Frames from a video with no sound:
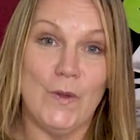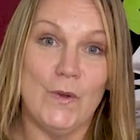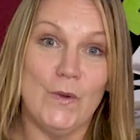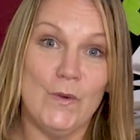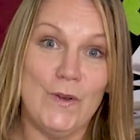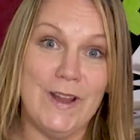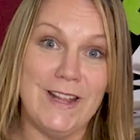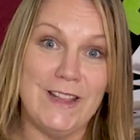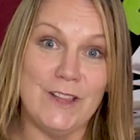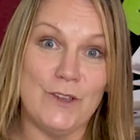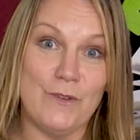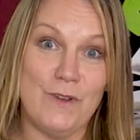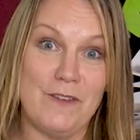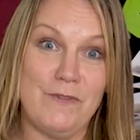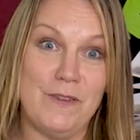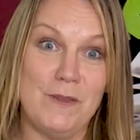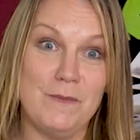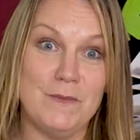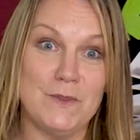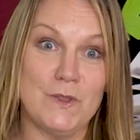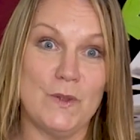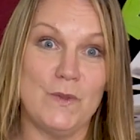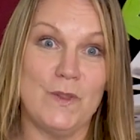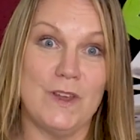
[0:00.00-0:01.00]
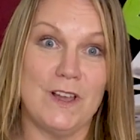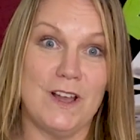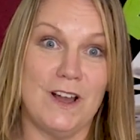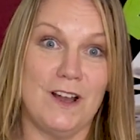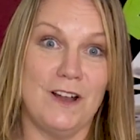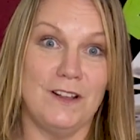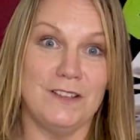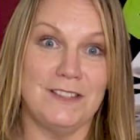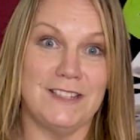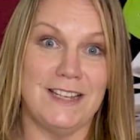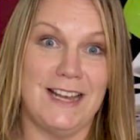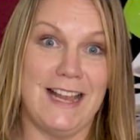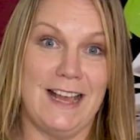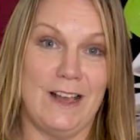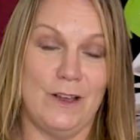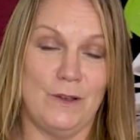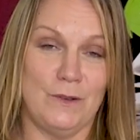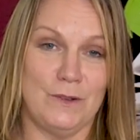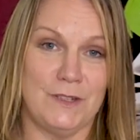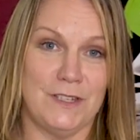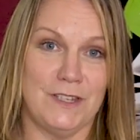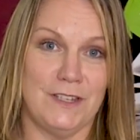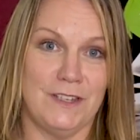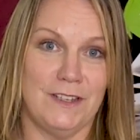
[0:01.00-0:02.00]
Read the graphemes on the cards
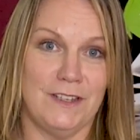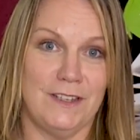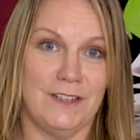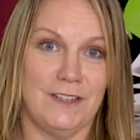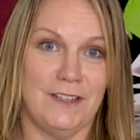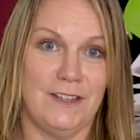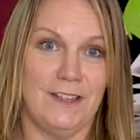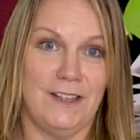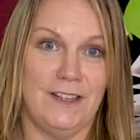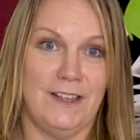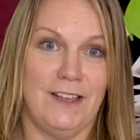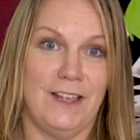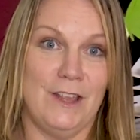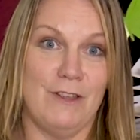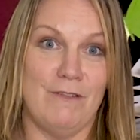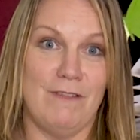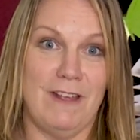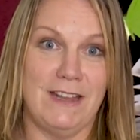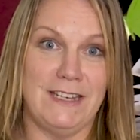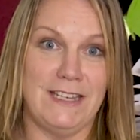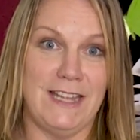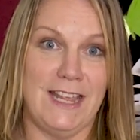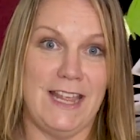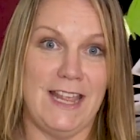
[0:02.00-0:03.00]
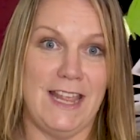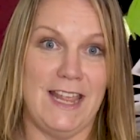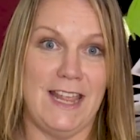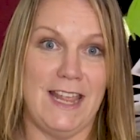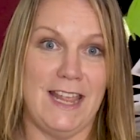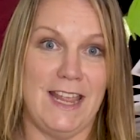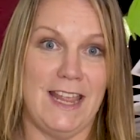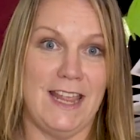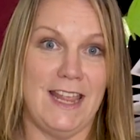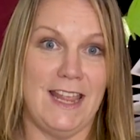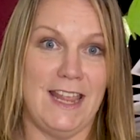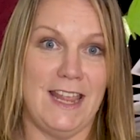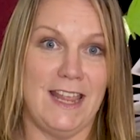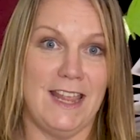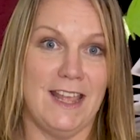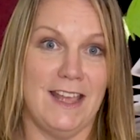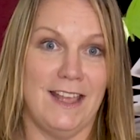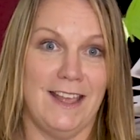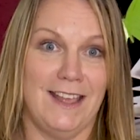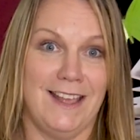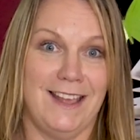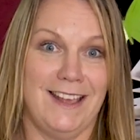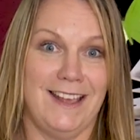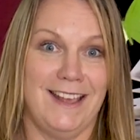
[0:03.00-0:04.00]
aloud. You ready?
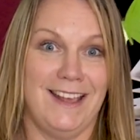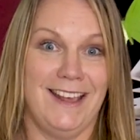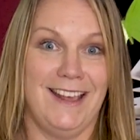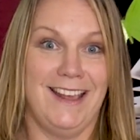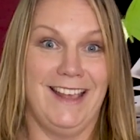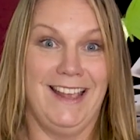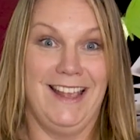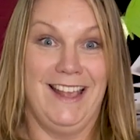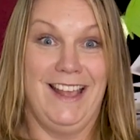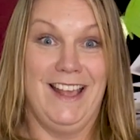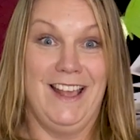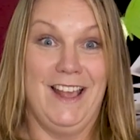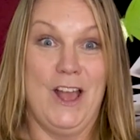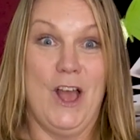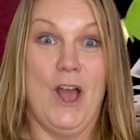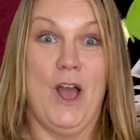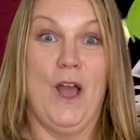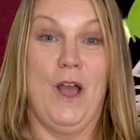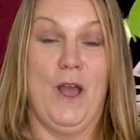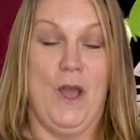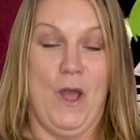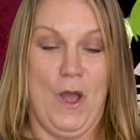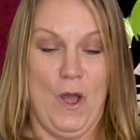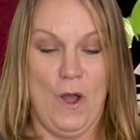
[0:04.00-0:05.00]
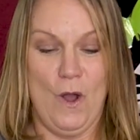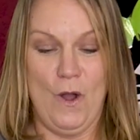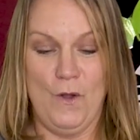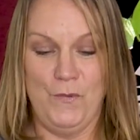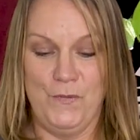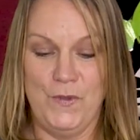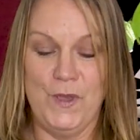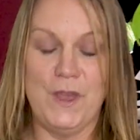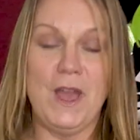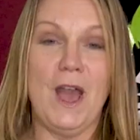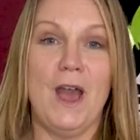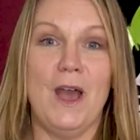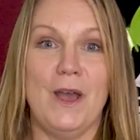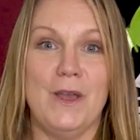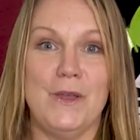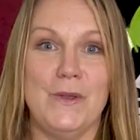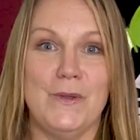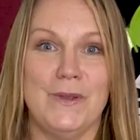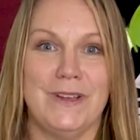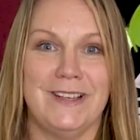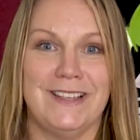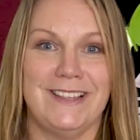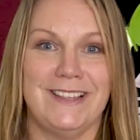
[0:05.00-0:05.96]
Off you go.